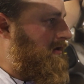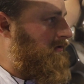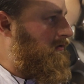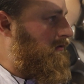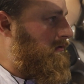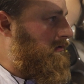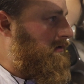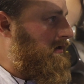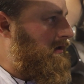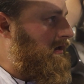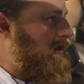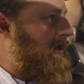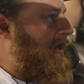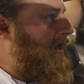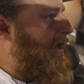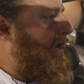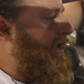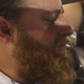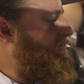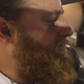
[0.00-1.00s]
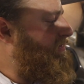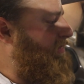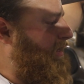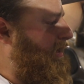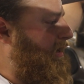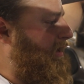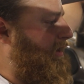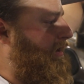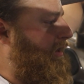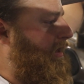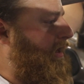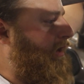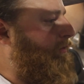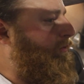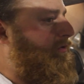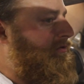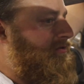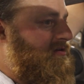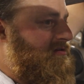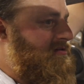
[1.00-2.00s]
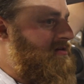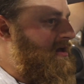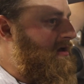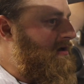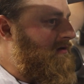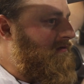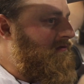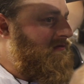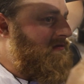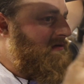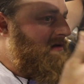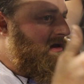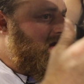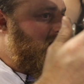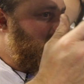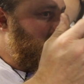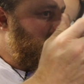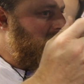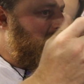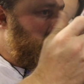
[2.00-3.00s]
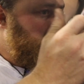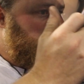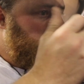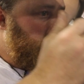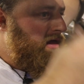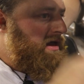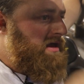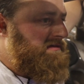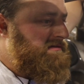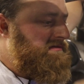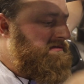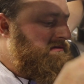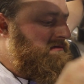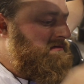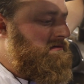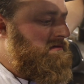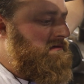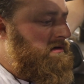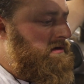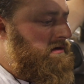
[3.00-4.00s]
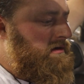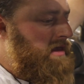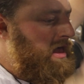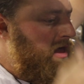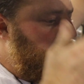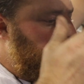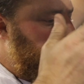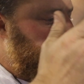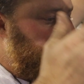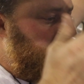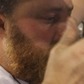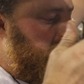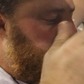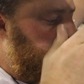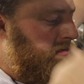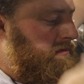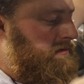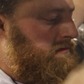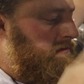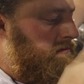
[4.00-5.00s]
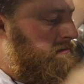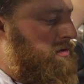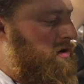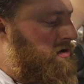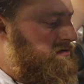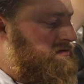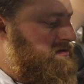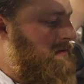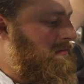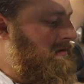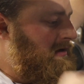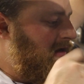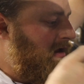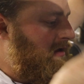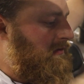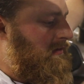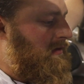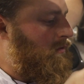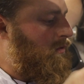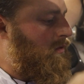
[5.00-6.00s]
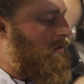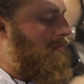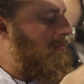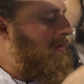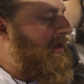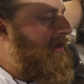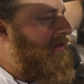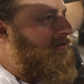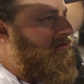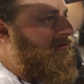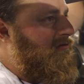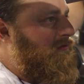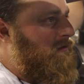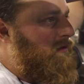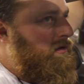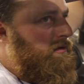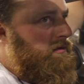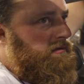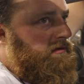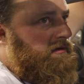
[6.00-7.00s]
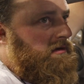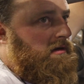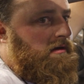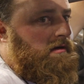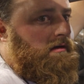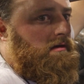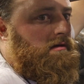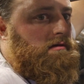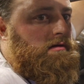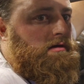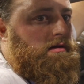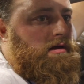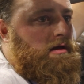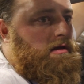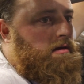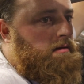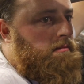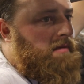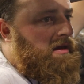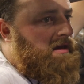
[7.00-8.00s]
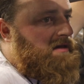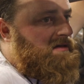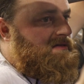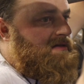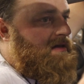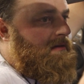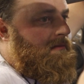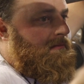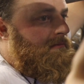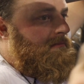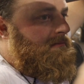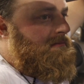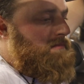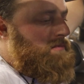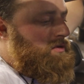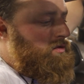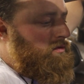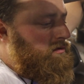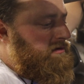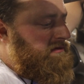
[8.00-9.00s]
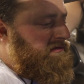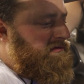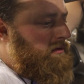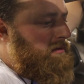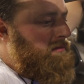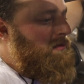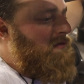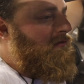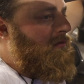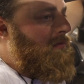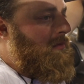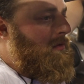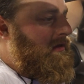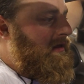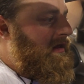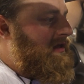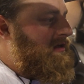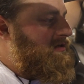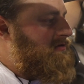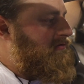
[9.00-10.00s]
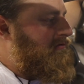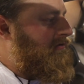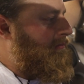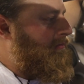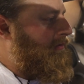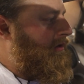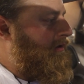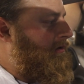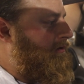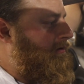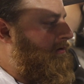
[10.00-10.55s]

to it, and then it will just have fiberglass L-shape parts coming down that we'll pin through to make some sort of removable hinge from the